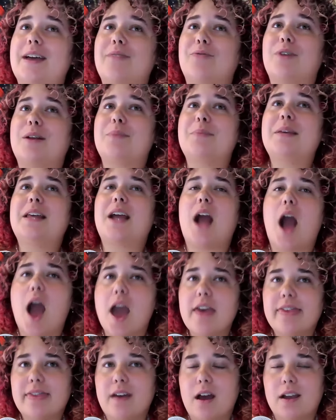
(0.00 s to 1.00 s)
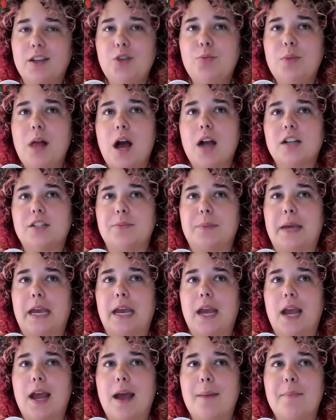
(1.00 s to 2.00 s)
that friend and be like, I thought you blocked
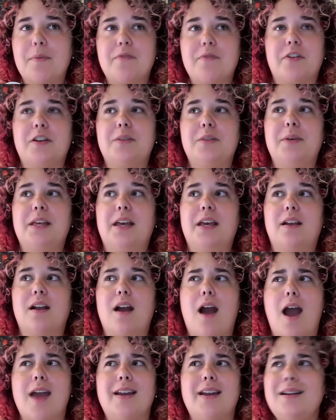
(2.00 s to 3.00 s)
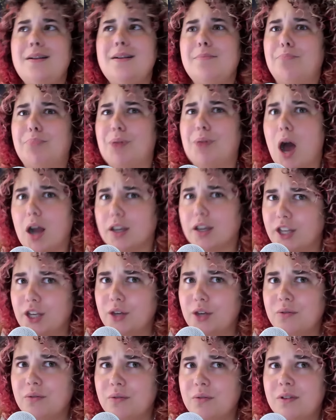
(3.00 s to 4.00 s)
me. And my friend to be like, I didn't block
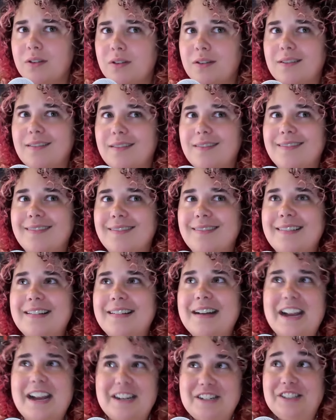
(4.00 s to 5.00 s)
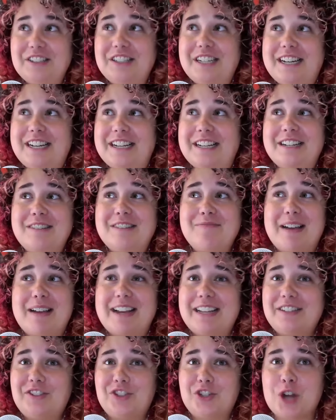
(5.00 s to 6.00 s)
you. I deleted my
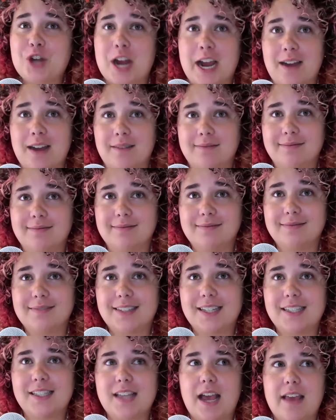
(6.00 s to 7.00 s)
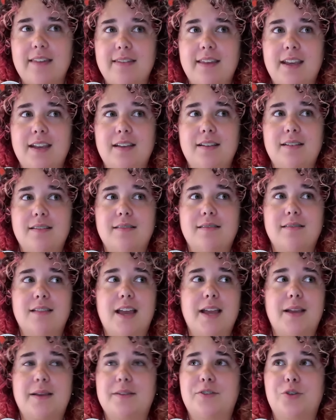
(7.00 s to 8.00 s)
Instagram because I think
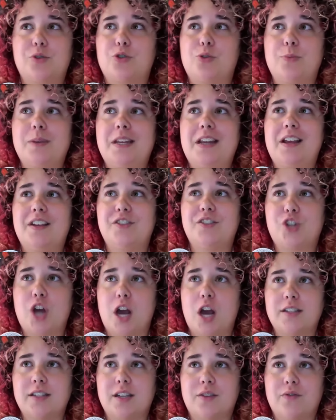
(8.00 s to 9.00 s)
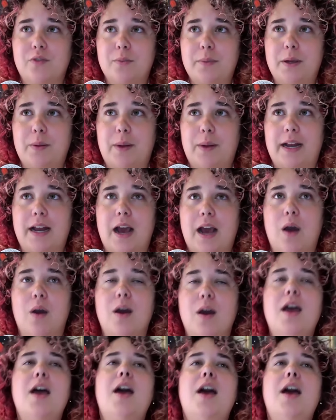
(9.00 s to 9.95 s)
like social media is toxic for me right now.